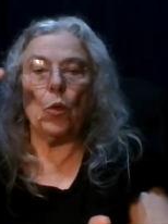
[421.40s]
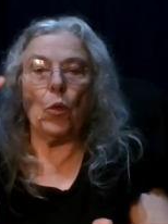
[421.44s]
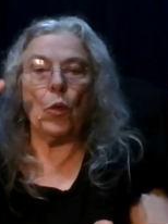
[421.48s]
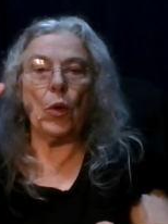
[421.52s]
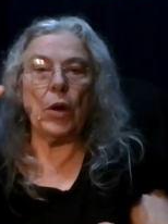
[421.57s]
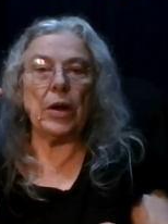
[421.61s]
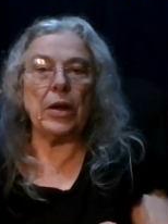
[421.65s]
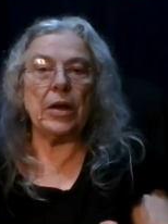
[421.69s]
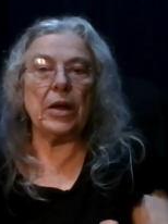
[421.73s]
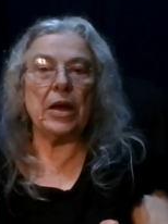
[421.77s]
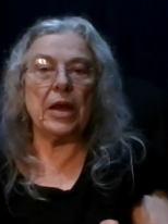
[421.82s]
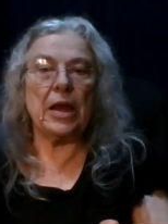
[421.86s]

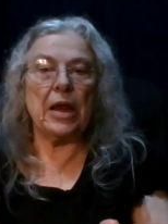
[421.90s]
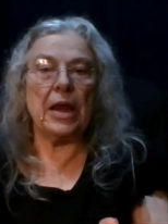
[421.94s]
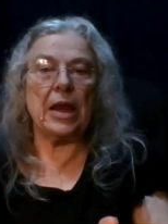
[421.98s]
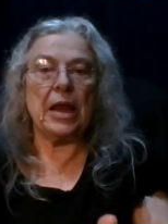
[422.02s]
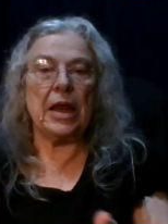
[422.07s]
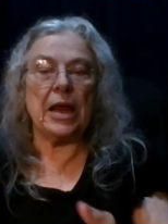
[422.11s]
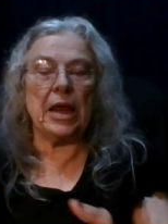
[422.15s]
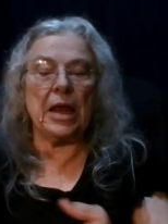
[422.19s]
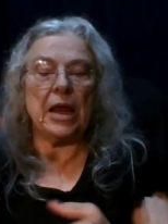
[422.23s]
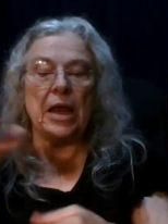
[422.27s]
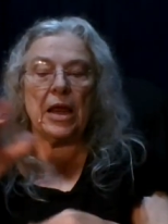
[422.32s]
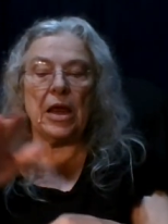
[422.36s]
when
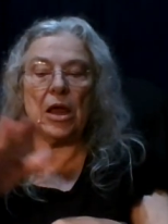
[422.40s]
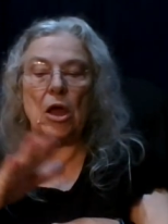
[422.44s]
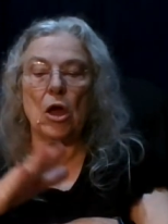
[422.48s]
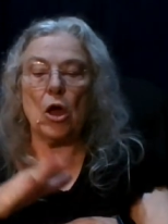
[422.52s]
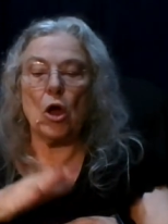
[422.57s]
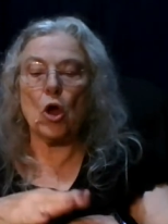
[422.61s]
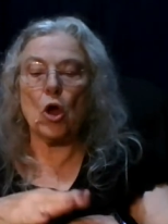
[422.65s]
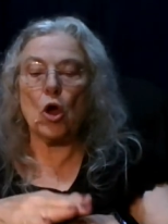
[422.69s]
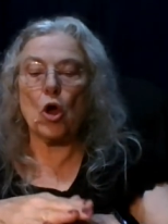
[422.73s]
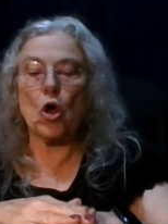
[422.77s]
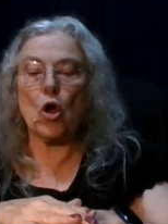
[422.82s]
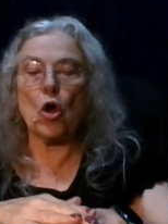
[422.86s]
he
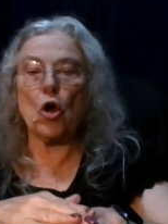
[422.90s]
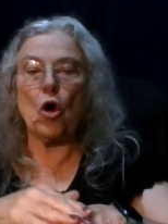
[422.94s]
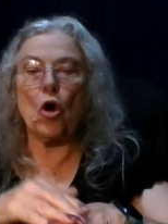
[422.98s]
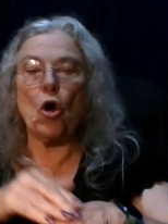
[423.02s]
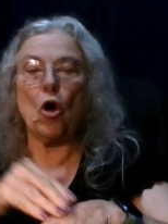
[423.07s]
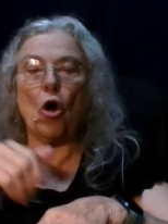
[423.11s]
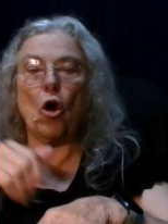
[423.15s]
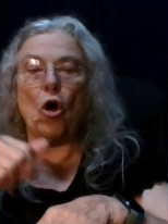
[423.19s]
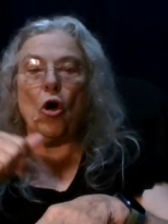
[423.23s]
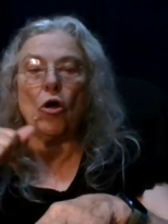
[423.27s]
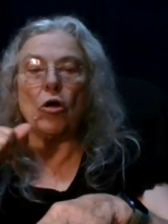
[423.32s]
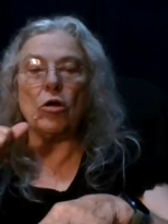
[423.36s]

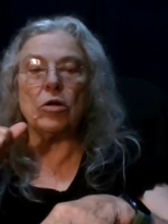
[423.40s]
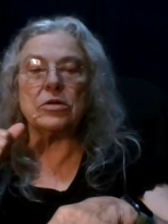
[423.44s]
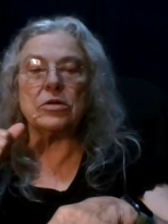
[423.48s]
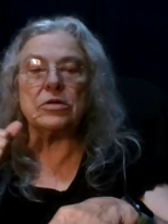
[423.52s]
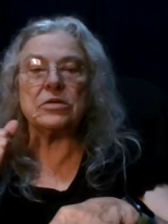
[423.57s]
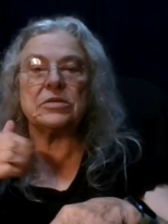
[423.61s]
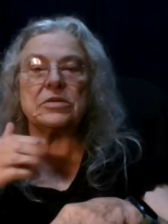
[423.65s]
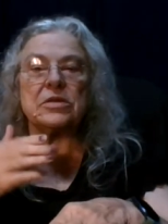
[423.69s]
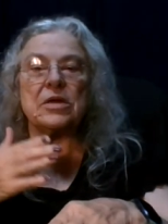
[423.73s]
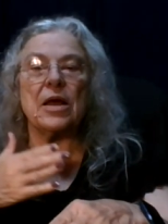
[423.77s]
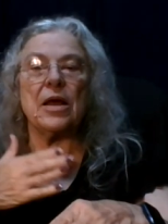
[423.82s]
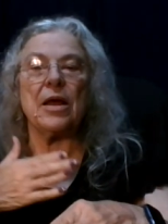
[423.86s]

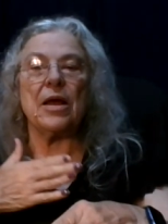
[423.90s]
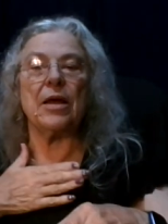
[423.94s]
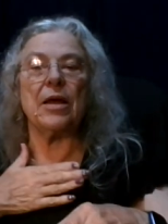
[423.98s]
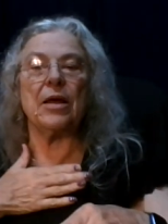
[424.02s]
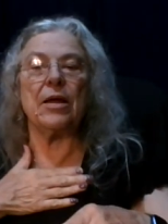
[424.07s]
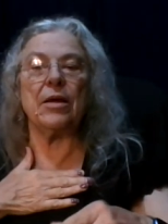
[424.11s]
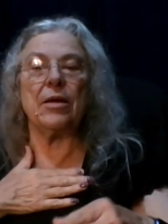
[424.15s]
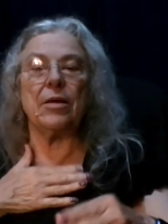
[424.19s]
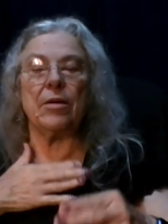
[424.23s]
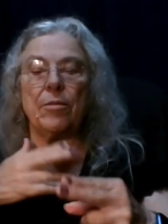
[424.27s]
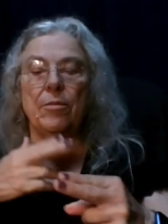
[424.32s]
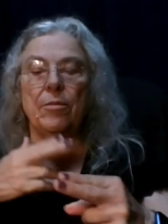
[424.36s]
calls
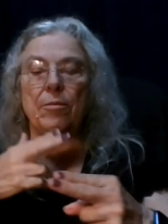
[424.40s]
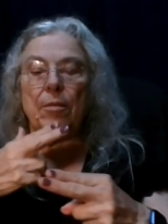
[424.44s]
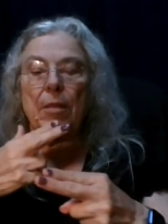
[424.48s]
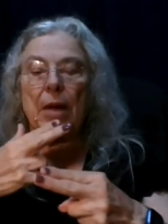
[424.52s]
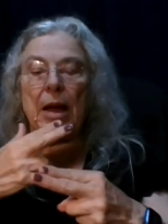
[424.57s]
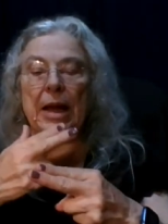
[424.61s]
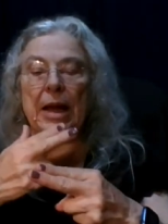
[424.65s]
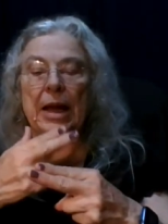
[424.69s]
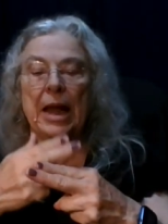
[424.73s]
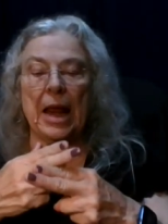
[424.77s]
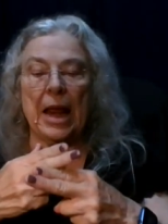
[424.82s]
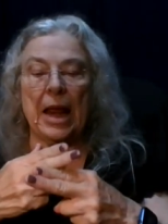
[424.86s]

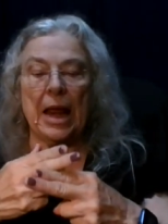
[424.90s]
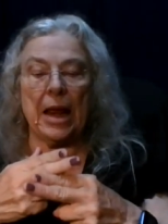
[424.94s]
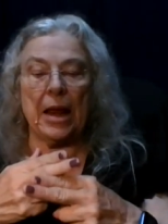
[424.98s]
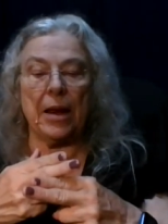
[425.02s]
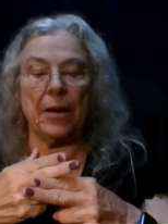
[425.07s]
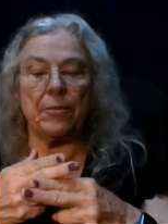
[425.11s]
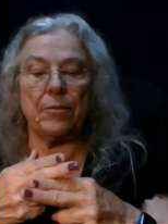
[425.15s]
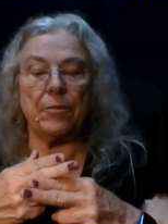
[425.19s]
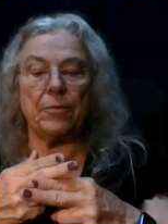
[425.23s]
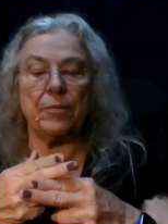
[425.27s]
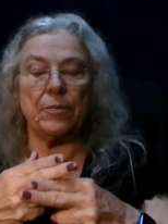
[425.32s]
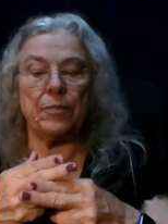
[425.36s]
my
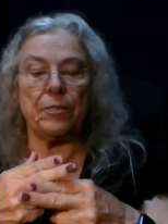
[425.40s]
name.